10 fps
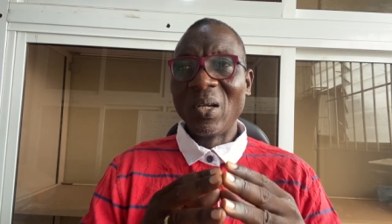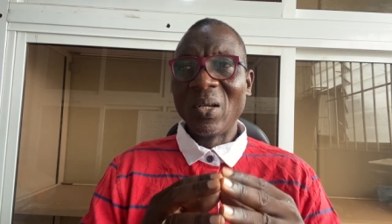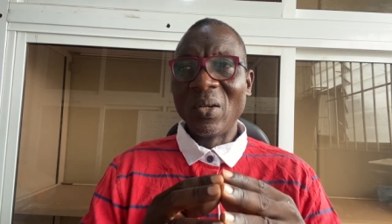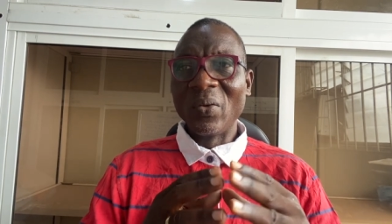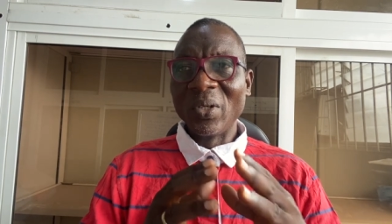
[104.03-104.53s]

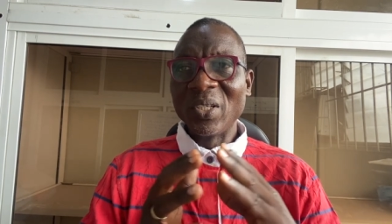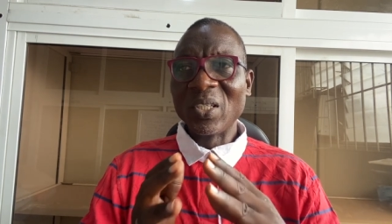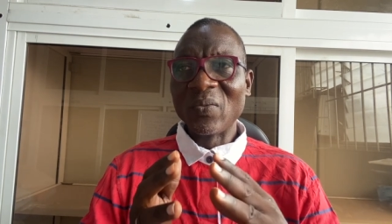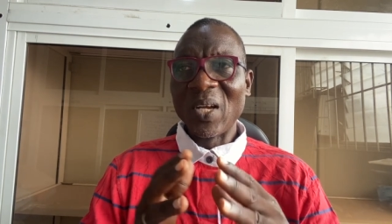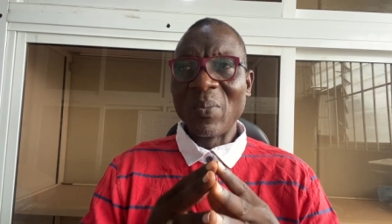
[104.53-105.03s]
you know, this
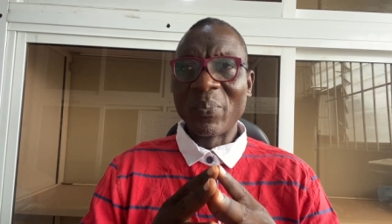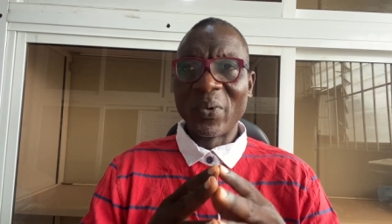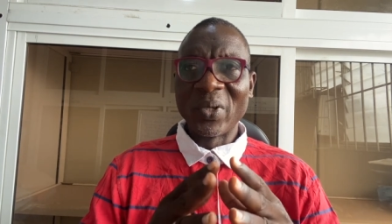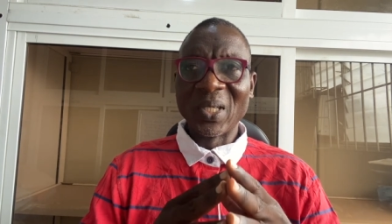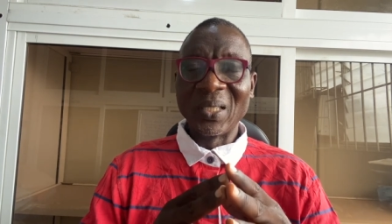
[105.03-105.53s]
is very
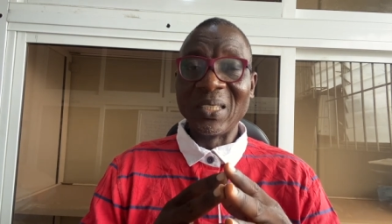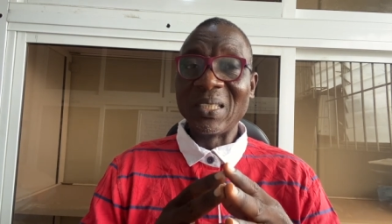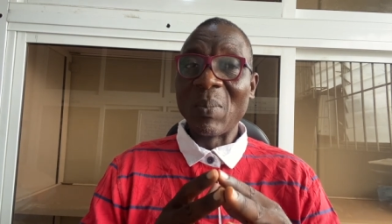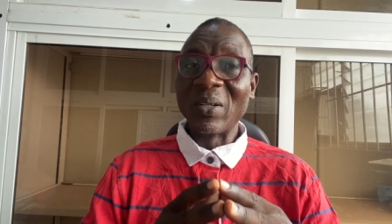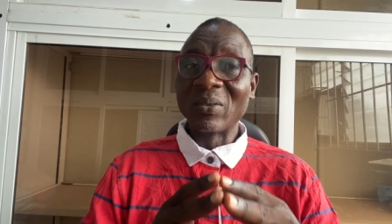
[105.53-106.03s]
important. It's
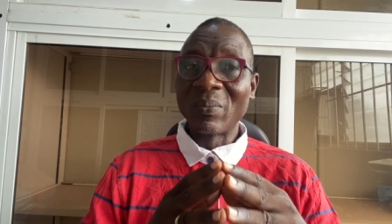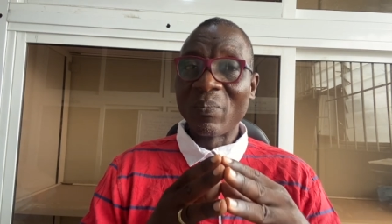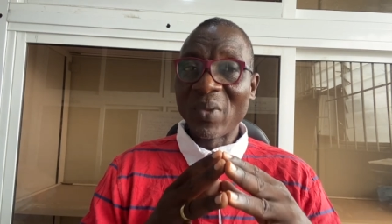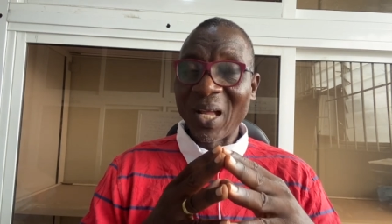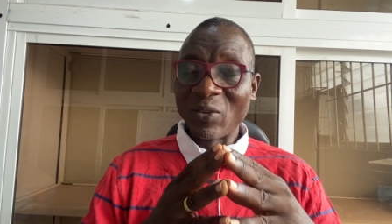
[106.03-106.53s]
about
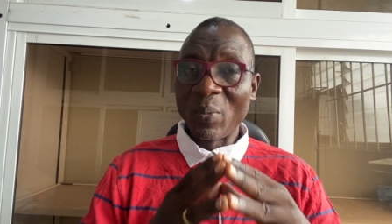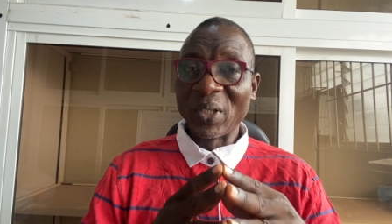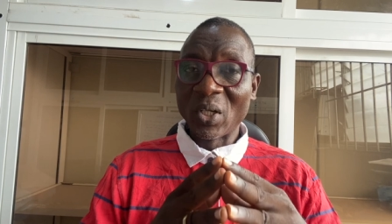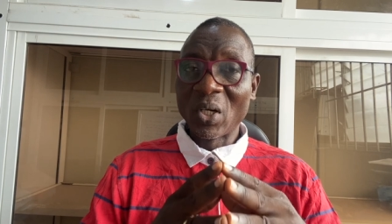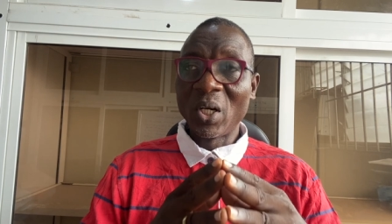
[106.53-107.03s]

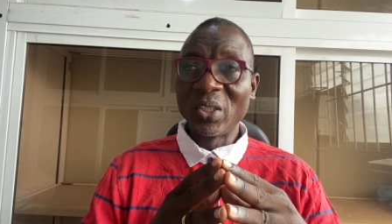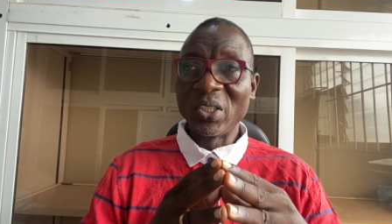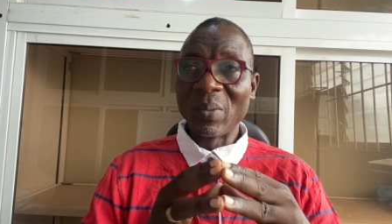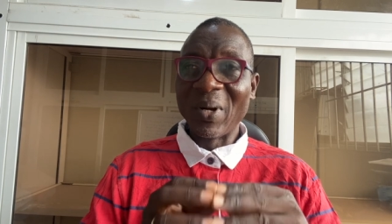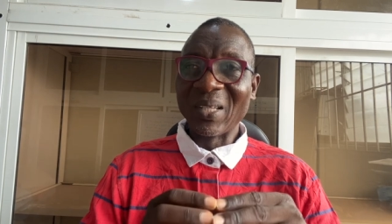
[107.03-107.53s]
ethnomethodology,
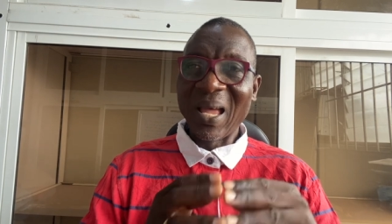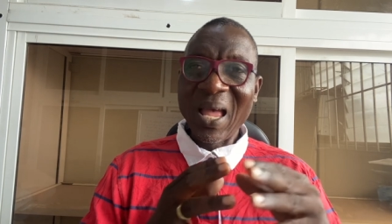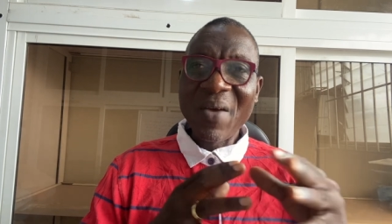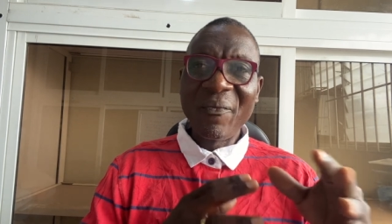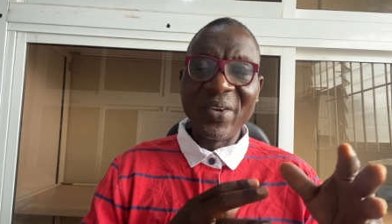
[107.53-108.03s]
it's about
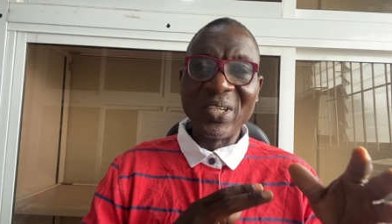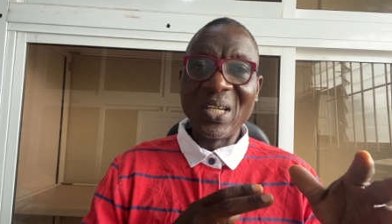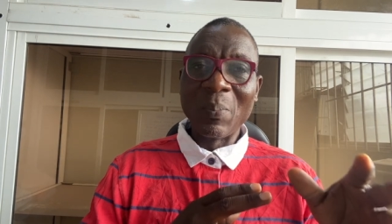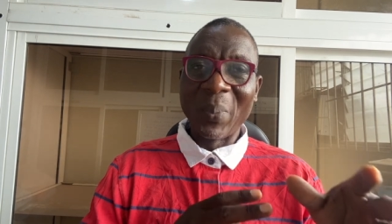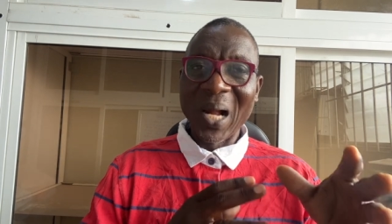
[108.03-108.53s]

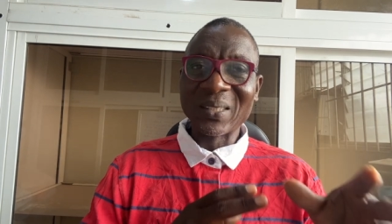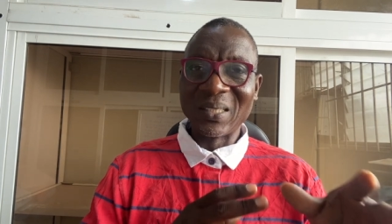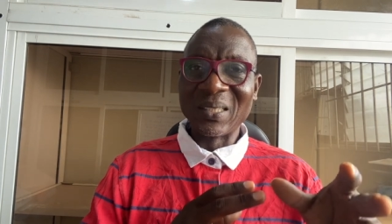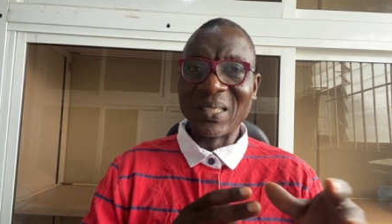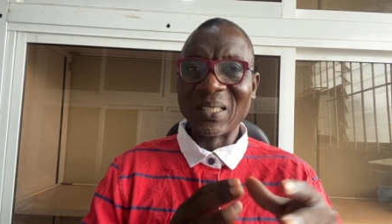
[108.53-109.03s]
everyday
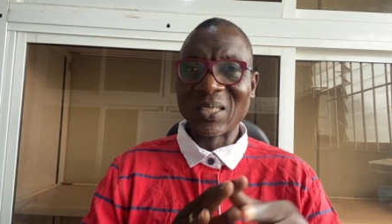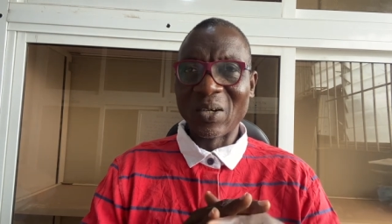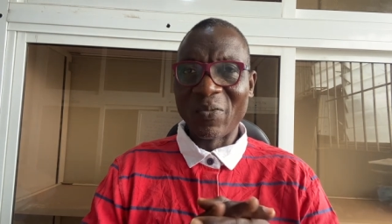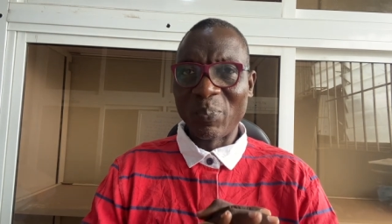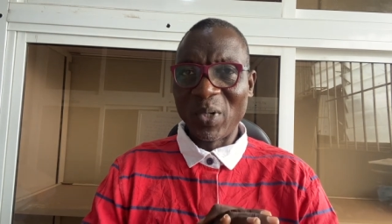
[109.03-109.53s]
practices
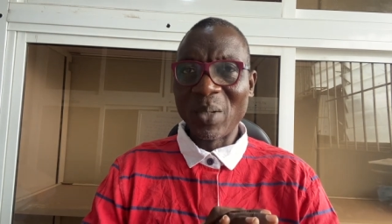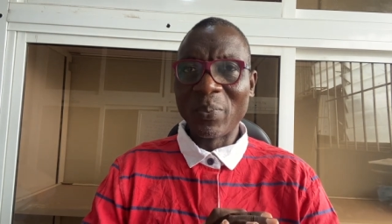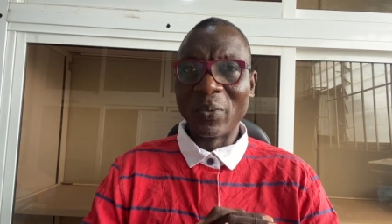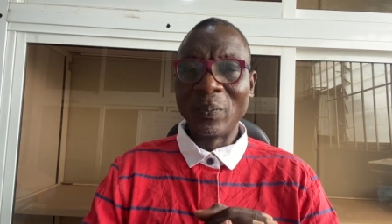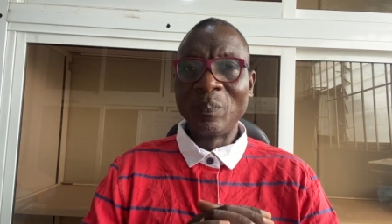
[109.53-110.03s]
of
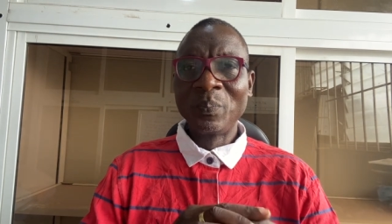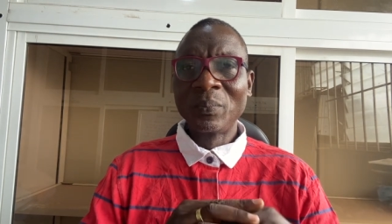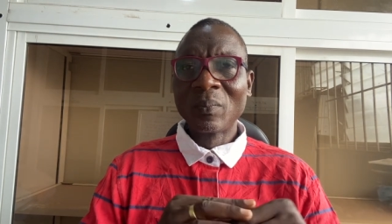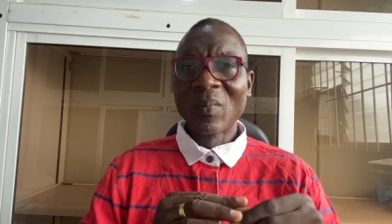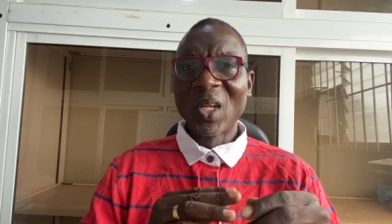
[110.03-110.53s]
people
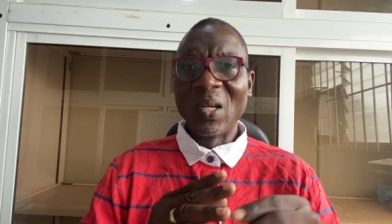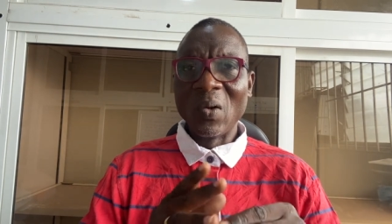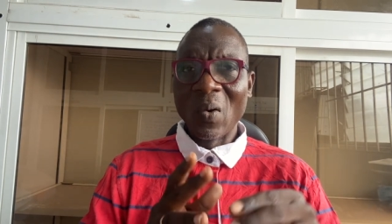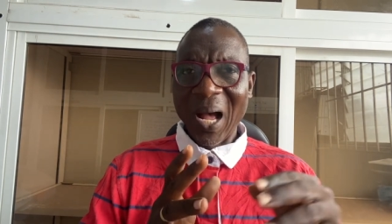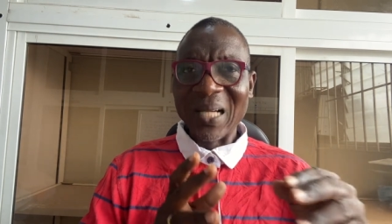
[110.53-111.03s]
you
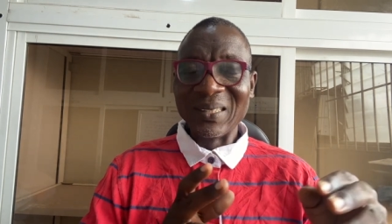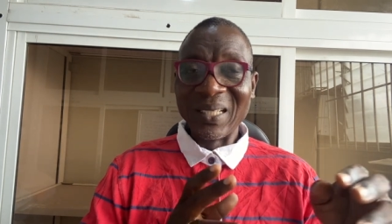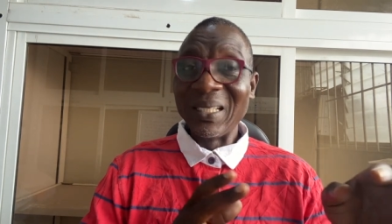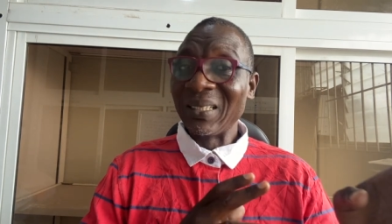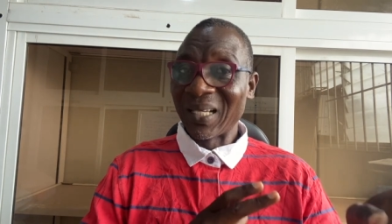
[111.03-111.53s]
know, as they
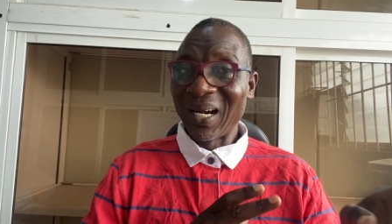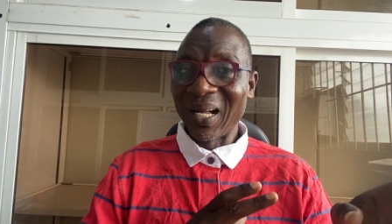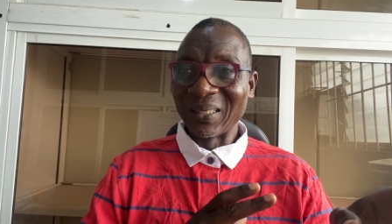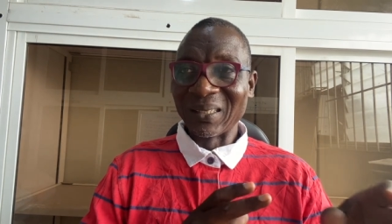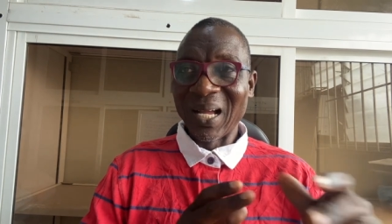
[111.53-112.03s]

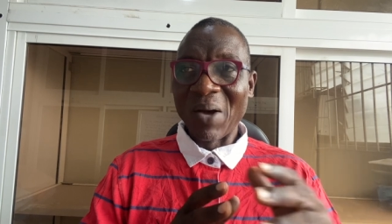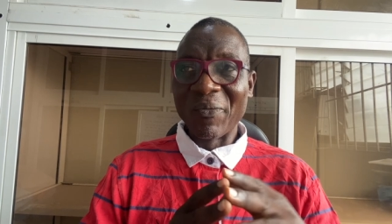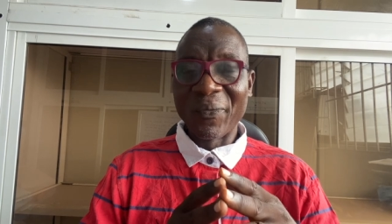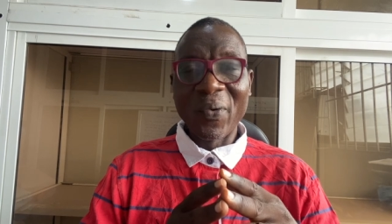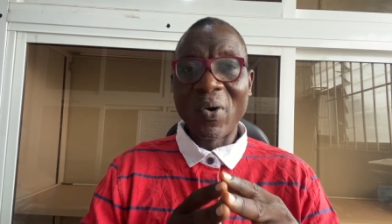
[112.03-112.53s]
interact and
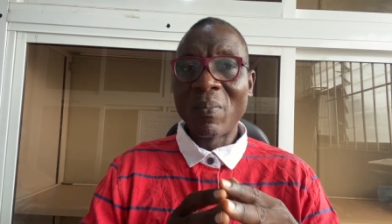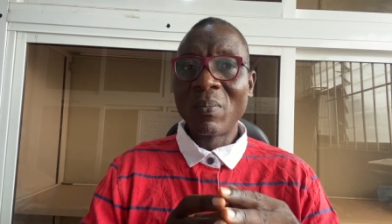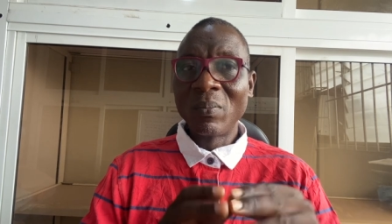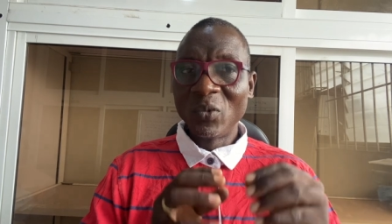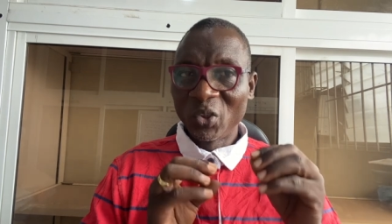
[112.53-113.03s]
form
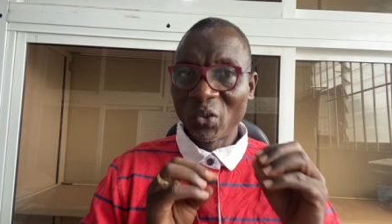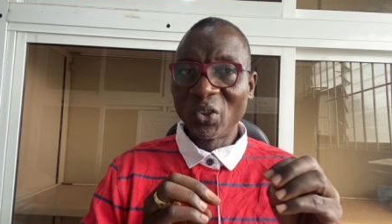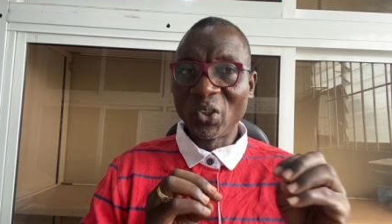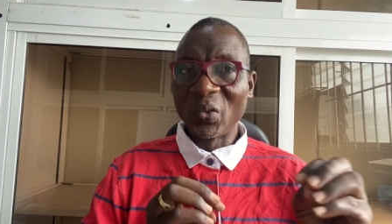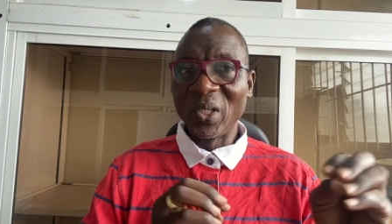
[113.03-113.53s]

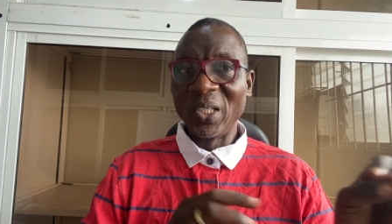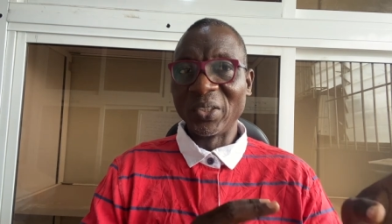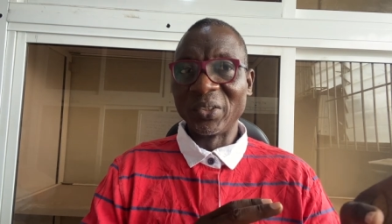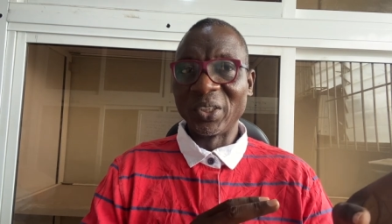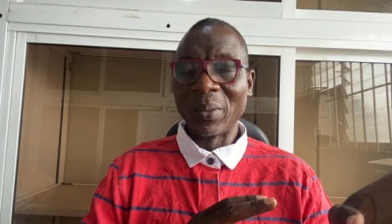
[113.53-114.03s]
social
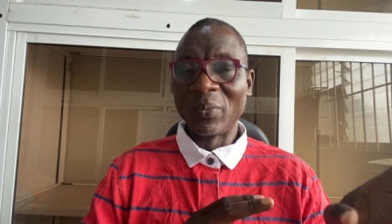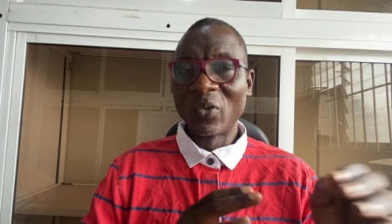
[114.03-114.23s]
relationships.